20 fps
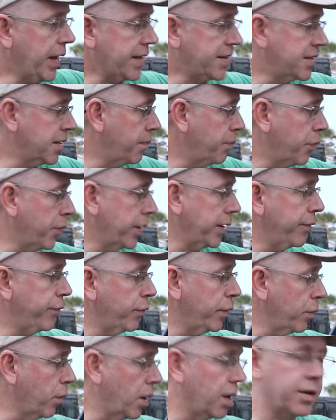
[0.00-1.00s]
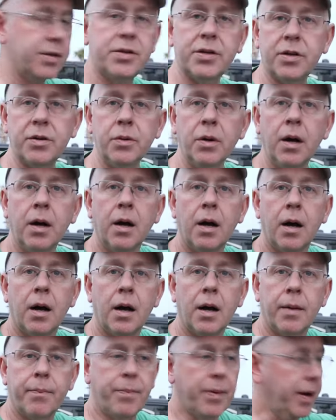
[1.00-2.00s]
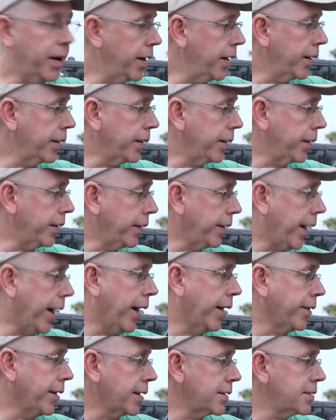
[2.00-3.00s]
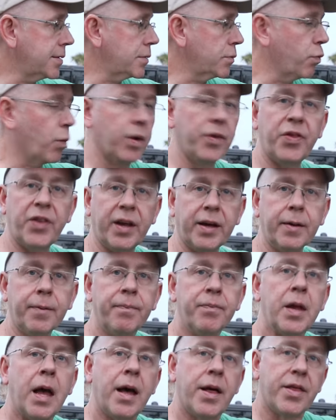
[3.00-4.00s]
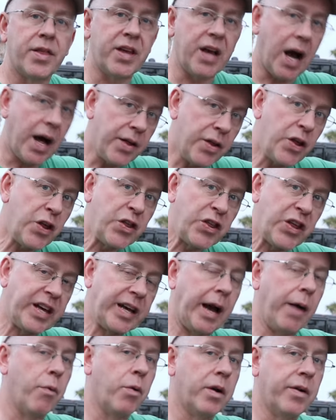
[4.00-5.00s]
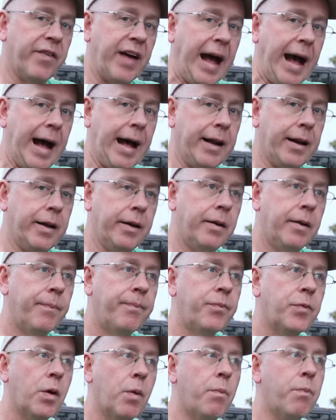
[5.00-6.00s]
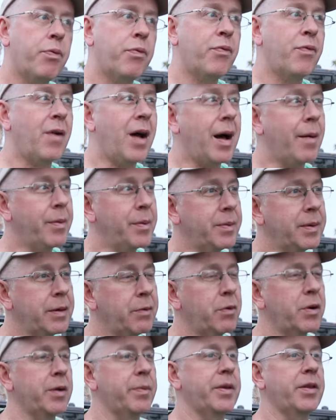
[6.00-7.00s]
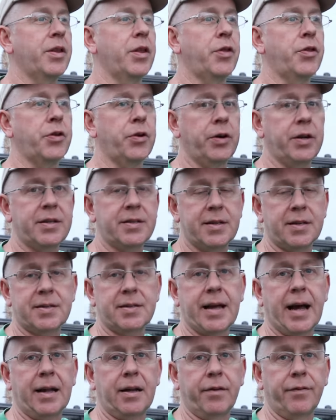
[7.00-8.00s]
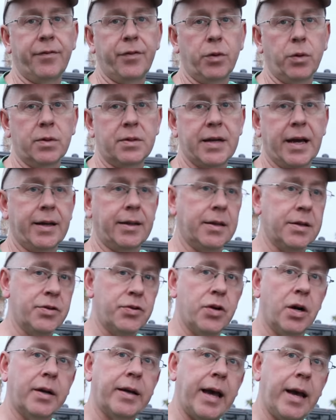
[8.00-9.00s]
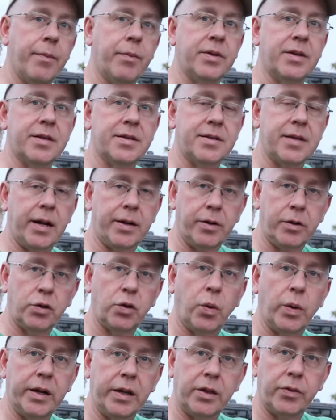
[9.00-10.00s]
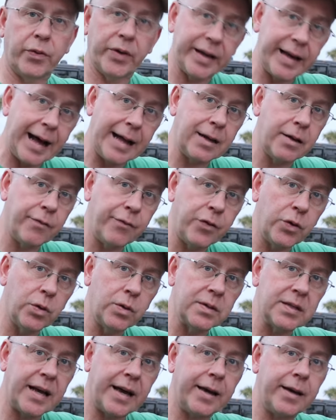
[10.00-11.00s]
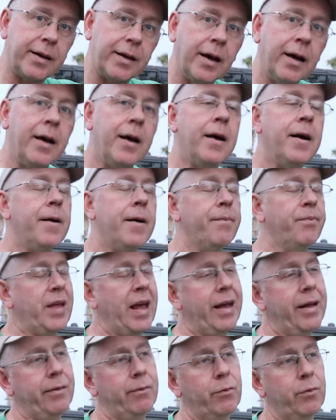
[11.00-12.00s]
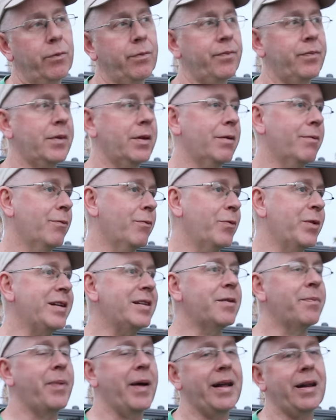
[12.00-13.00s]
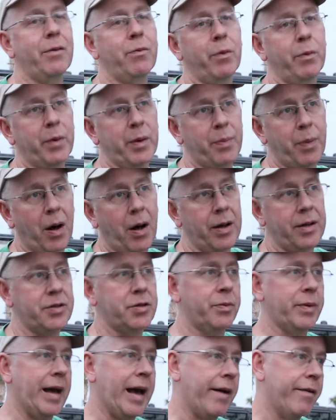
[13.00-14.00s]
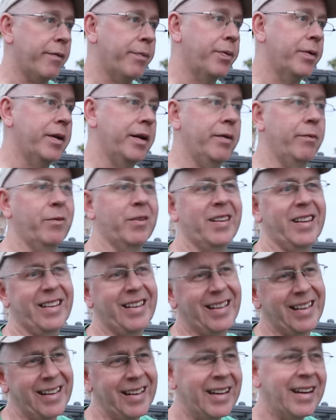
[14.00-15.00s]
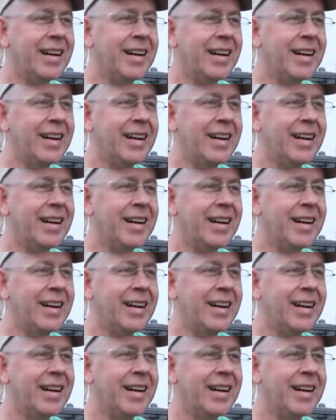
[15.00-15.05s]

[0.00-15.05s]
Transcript: At some point if we wanted to. But yeah, that's one thing. The other thing I would have added probably would have been the thirty-six gallon fuel tank. This truck came with the standard twenty-three gallon fuel tank, and we debated when we bought it, should we have it put in? We're like,